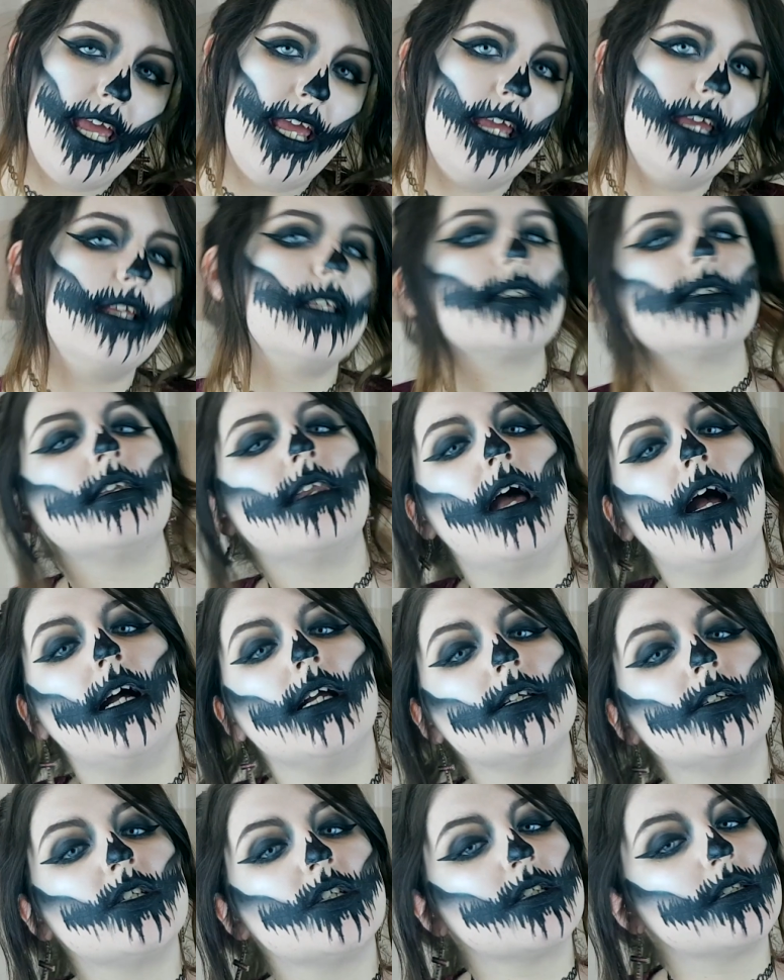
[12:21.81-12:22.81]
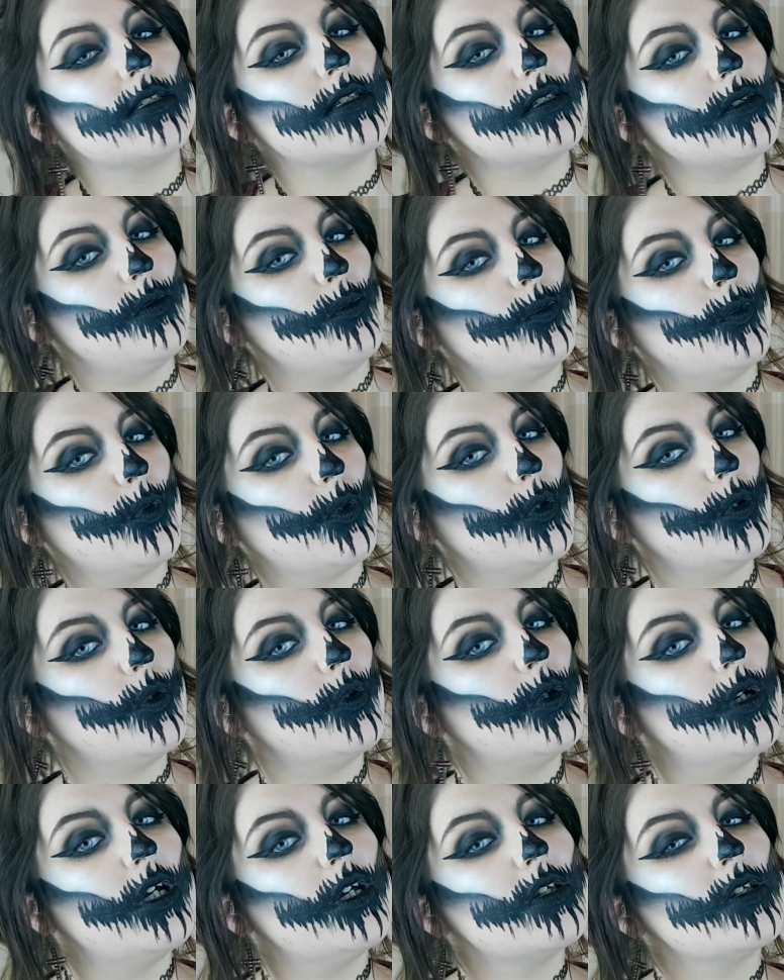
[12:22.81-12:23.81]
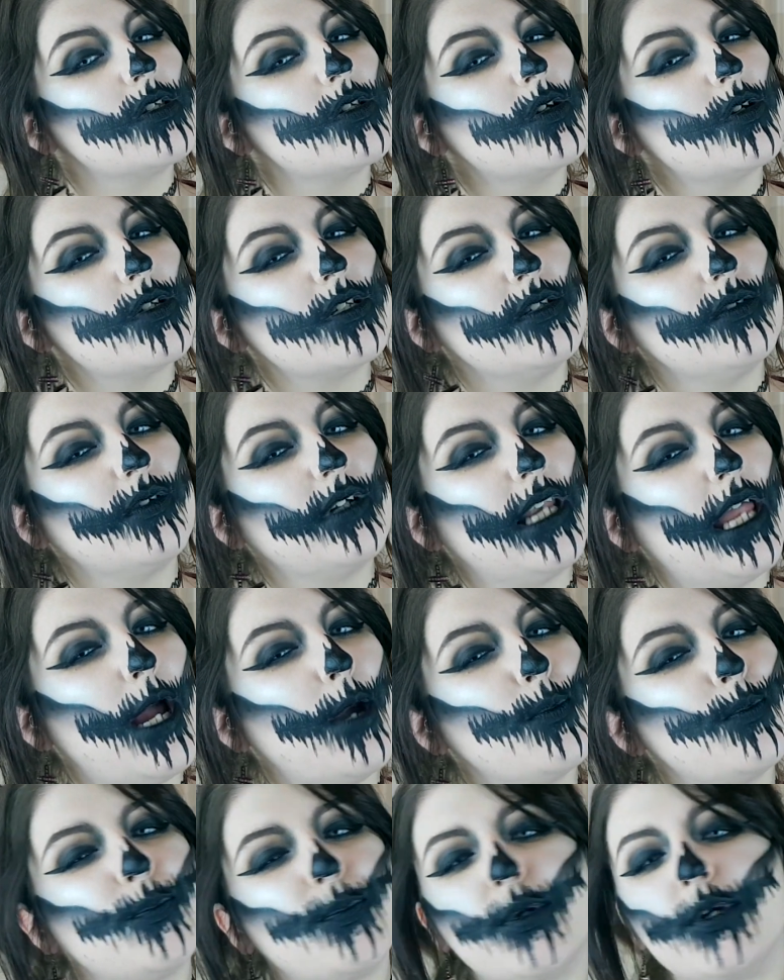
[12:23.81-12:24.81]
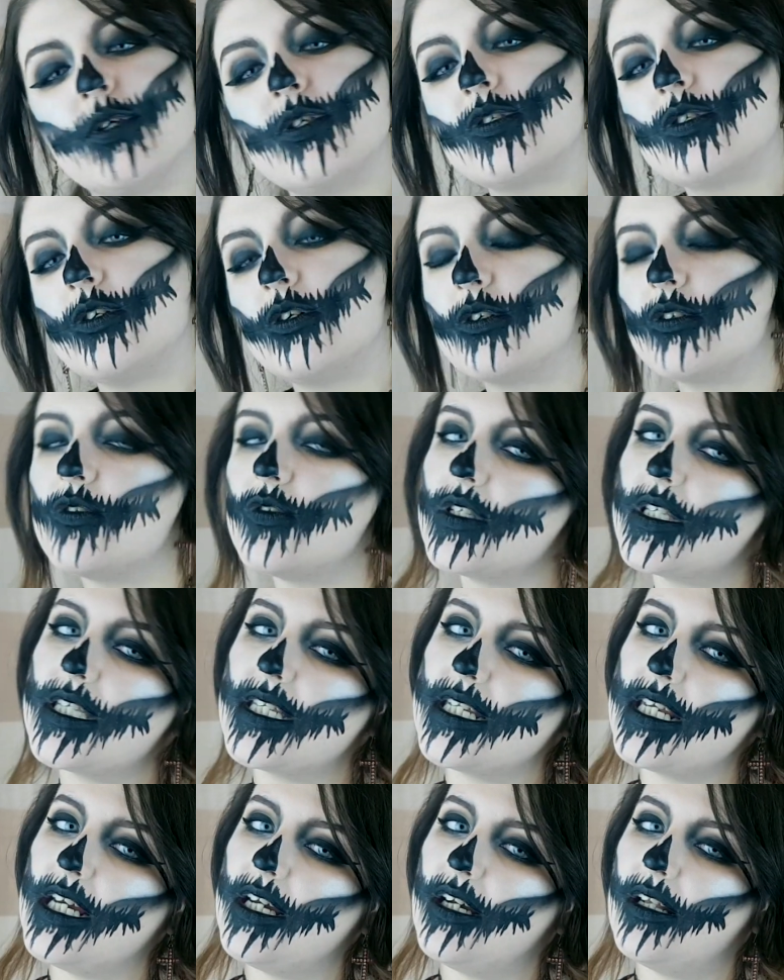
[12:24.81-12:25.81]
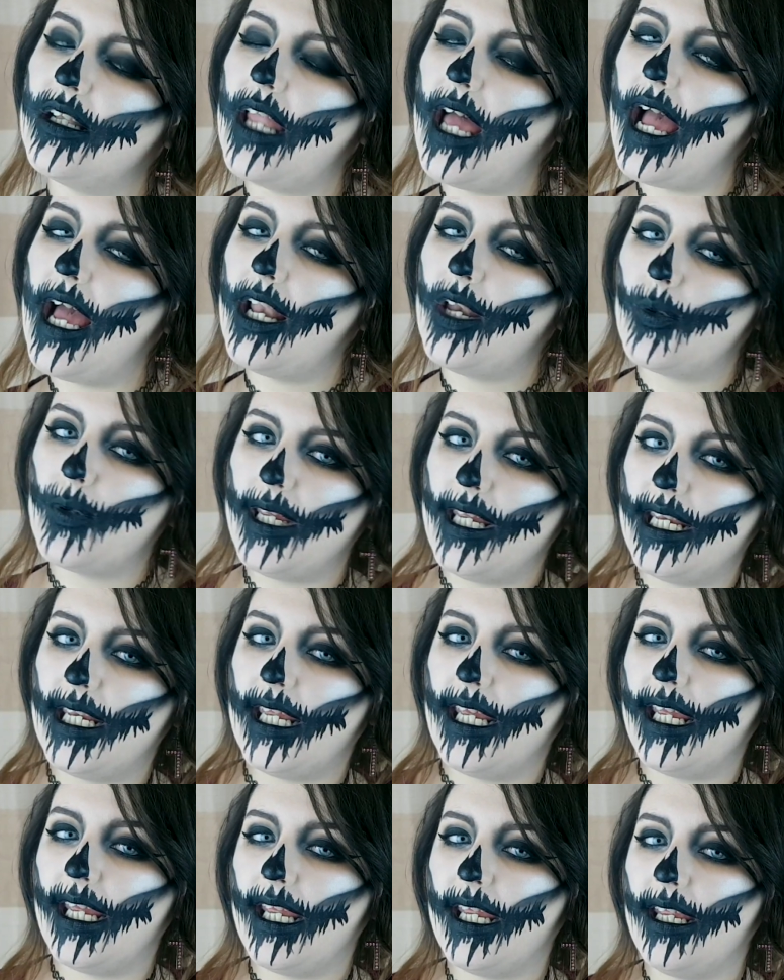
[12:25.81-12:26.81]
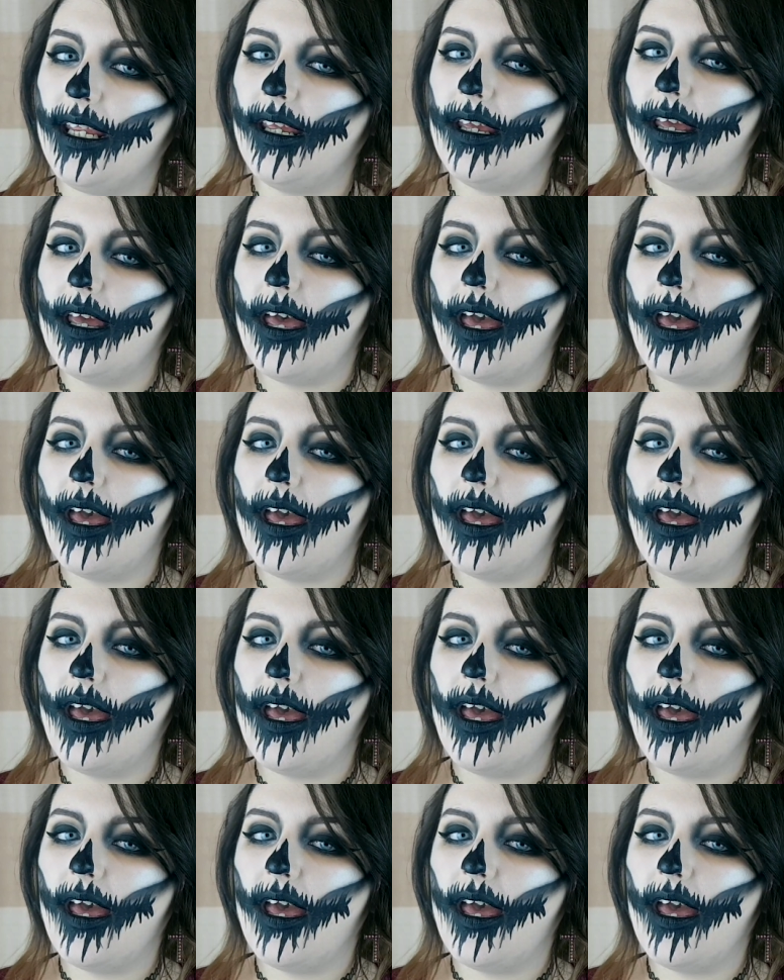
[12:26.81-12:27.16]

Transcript: It is a nice, just simple, sort of glam, but sort of still Halloween-y,